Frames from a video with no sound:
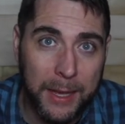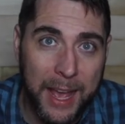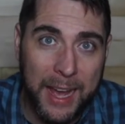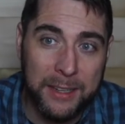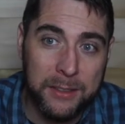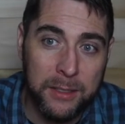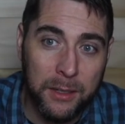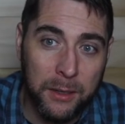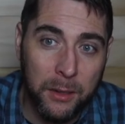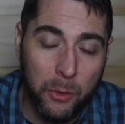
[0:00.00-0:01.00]
And
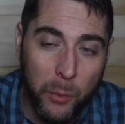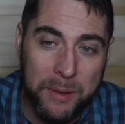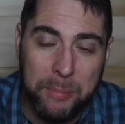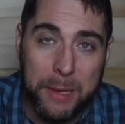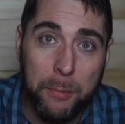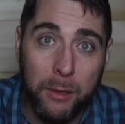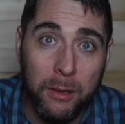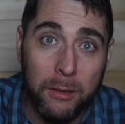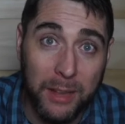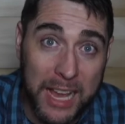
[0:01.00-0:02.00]
when
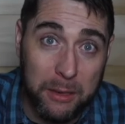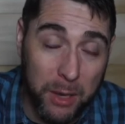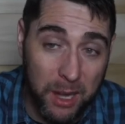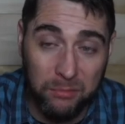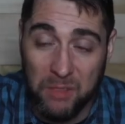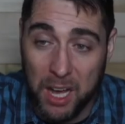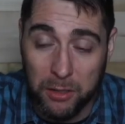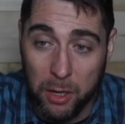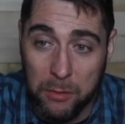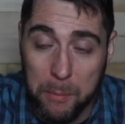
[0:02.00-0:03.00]
people like, well, I
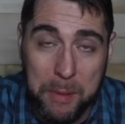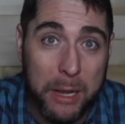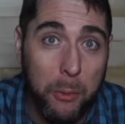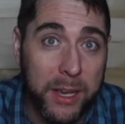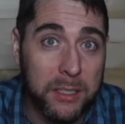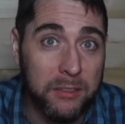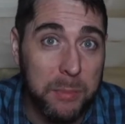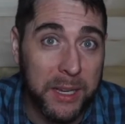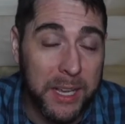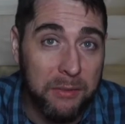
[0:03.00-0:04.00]
don't know, the big wigs of
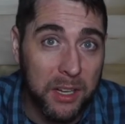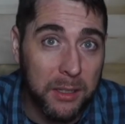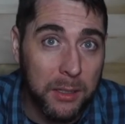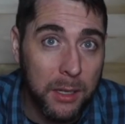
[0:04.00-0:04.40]
Big Eva